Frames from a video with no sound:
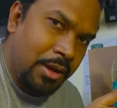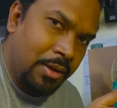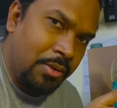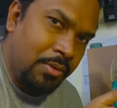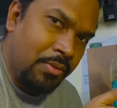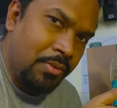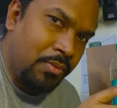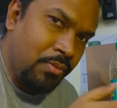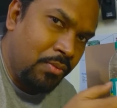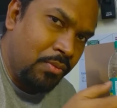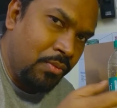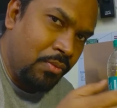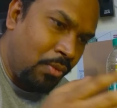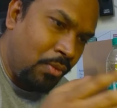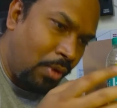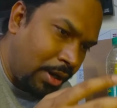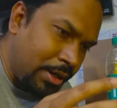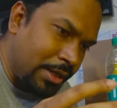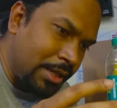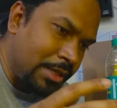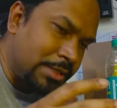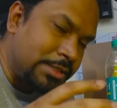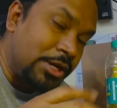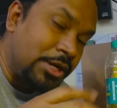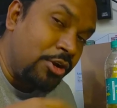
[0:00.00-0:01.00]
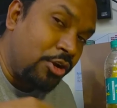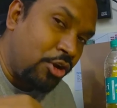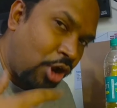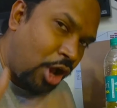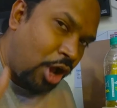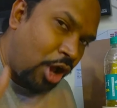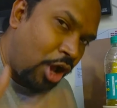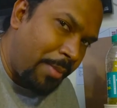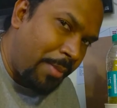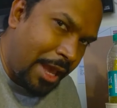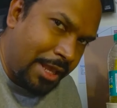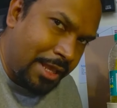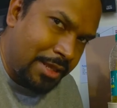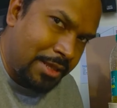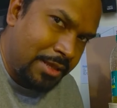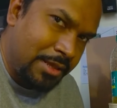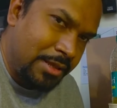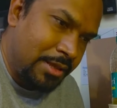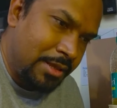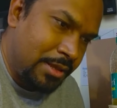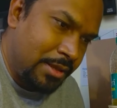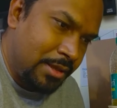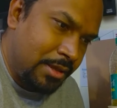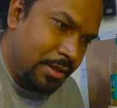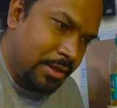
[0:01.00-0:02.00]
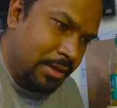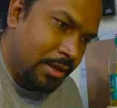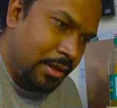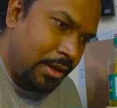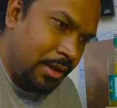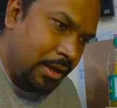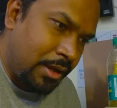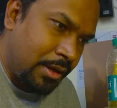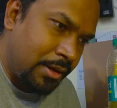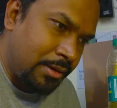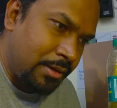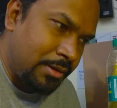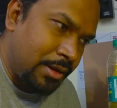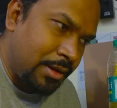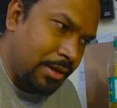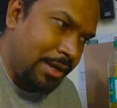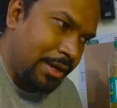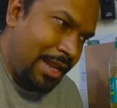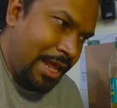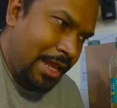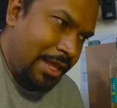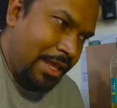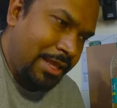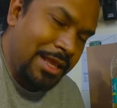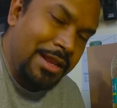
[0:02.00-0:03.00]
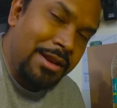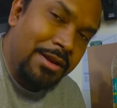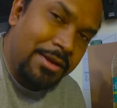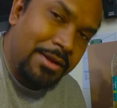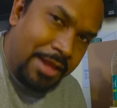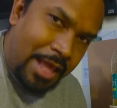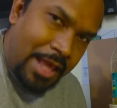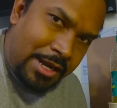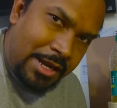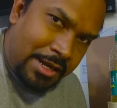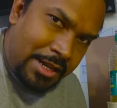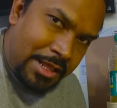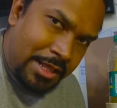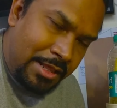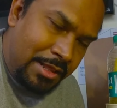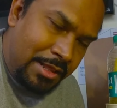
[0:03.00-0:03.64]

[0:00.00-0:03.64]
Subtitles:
What is a drawback? A deck in reality,